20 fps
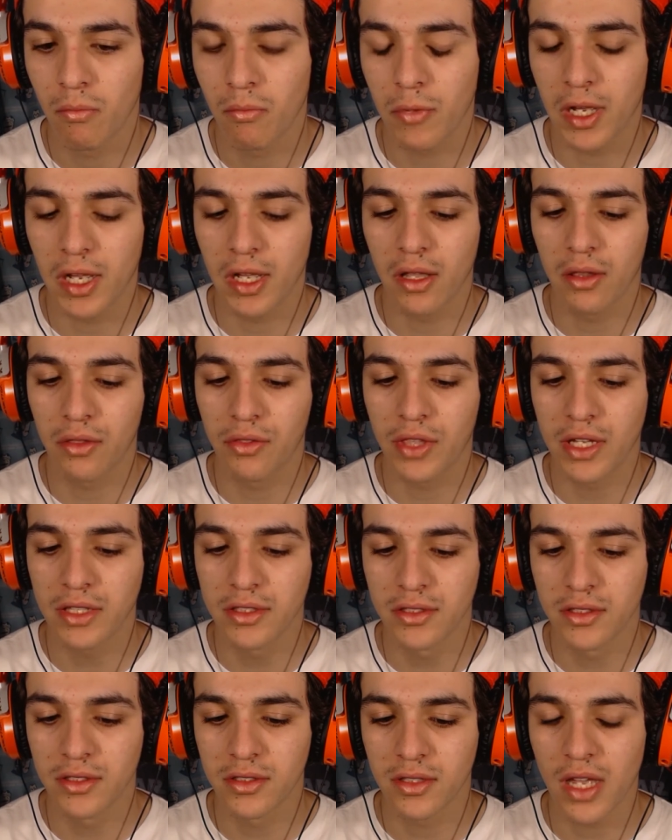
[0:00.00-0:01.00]
Well,
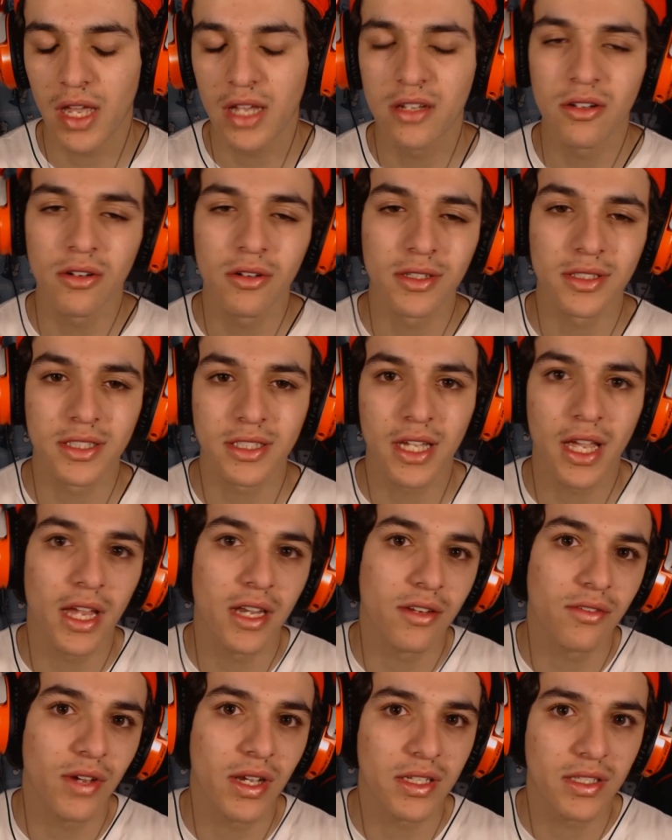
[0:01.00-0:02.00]
that's, I know it's
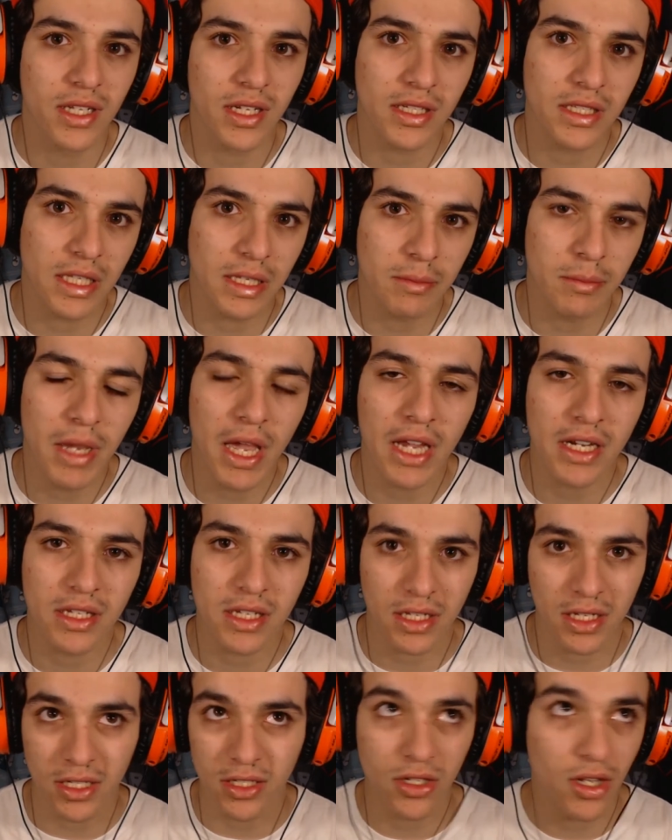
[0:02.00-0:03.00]
kind of
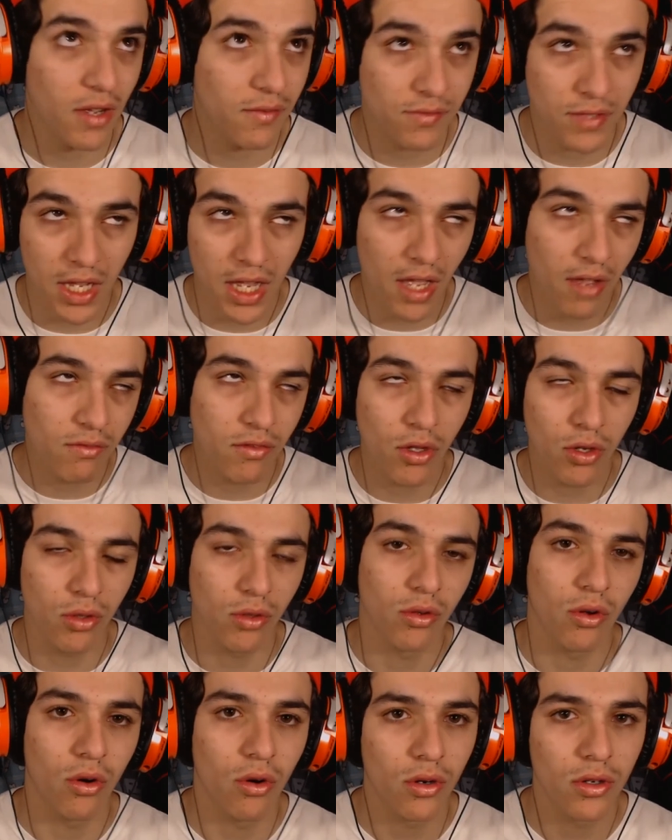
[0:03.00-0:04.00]
anticlimactic and you have to have the
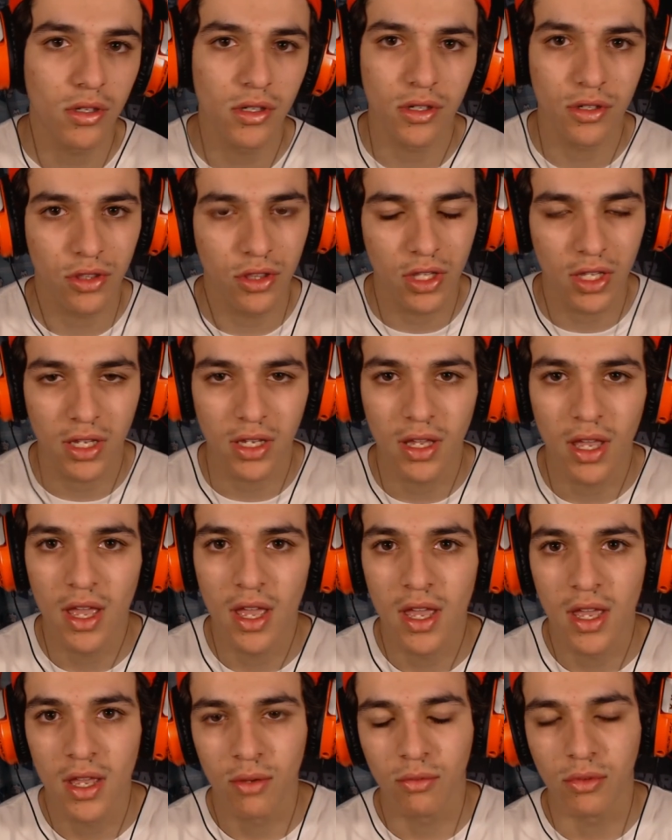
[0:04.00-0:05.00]
whole horror thing
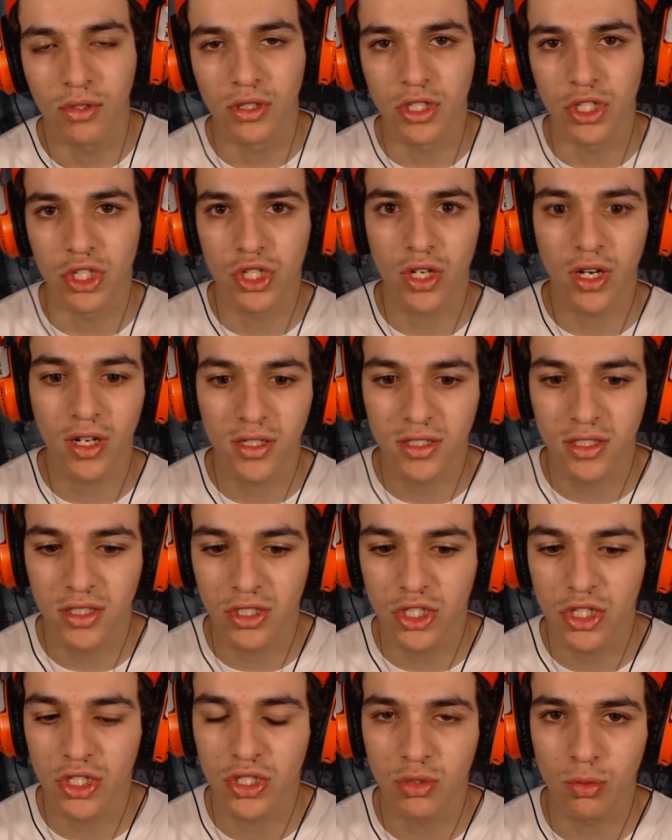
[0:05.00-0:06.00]
with the sharks
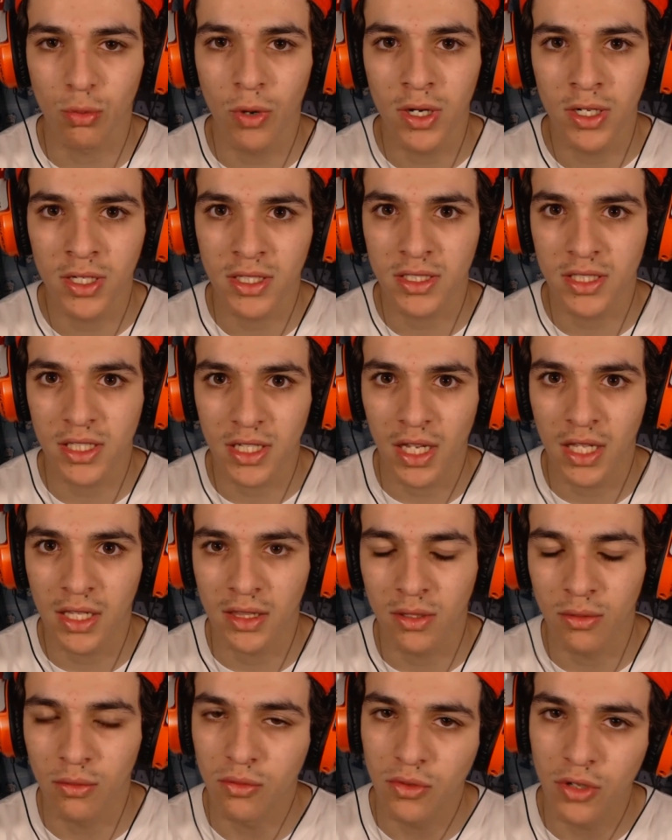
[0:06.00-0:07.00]
just wanting to
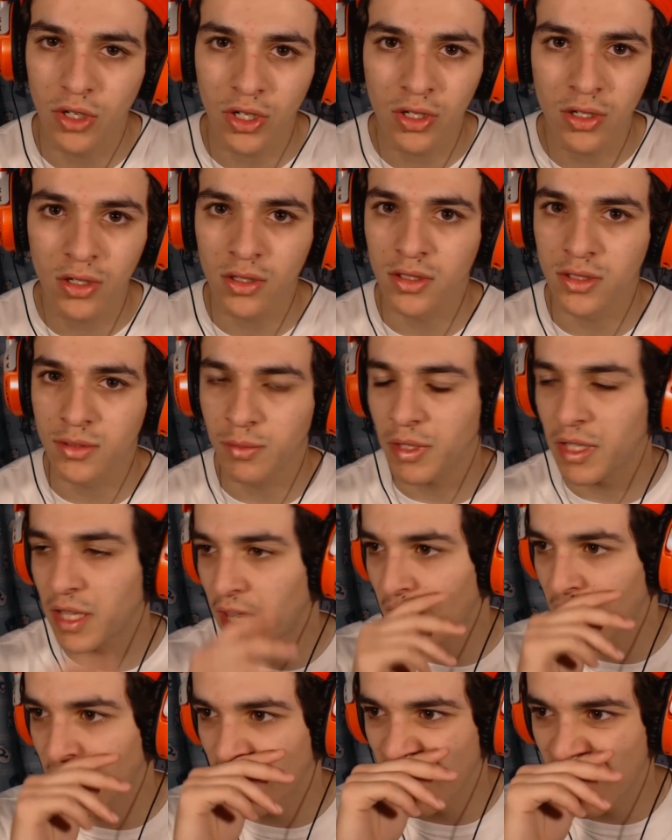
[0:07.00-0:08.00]
get the girls, but
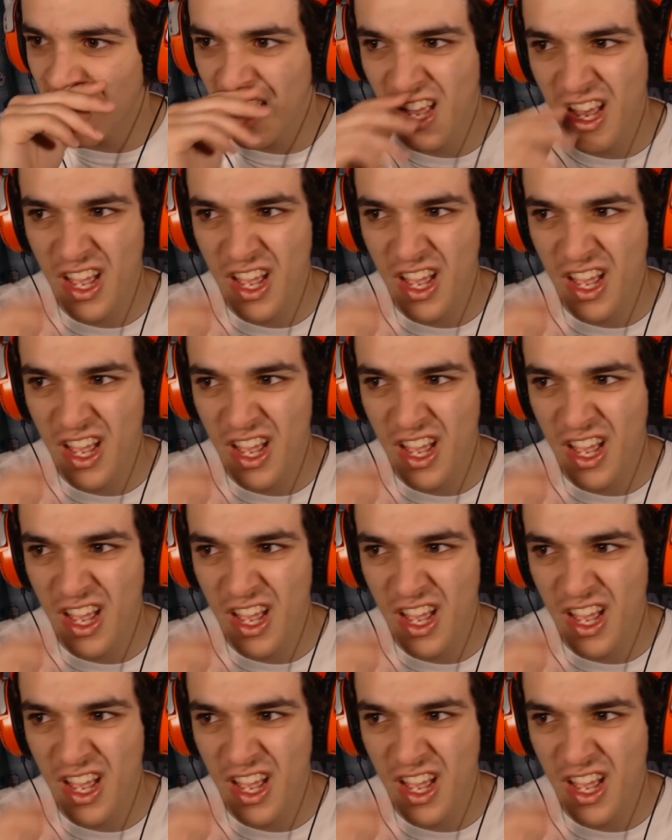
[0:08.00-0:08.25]
like,